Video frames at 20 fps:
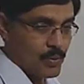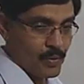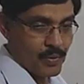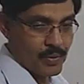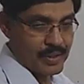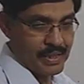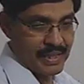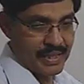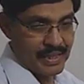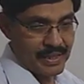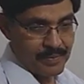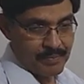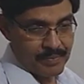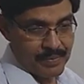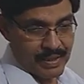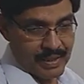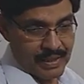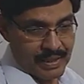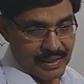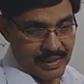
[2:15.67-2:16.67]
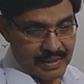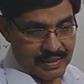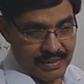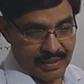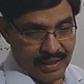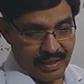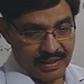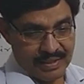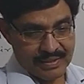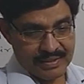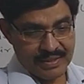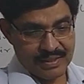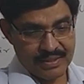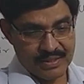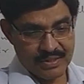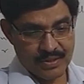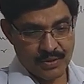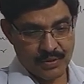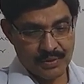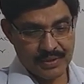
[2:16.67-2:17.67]
Okay. The earth
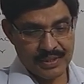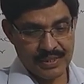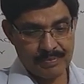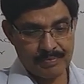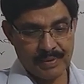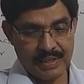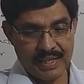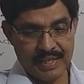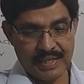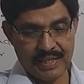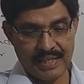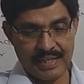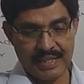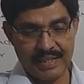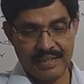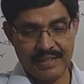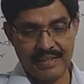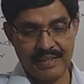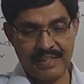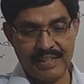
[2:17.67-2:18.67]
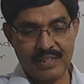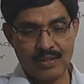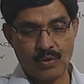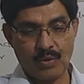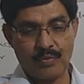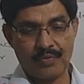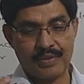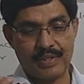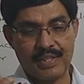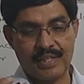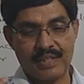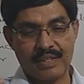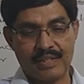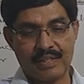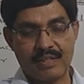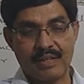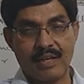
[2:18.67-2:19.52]
is surrounded by a layer of air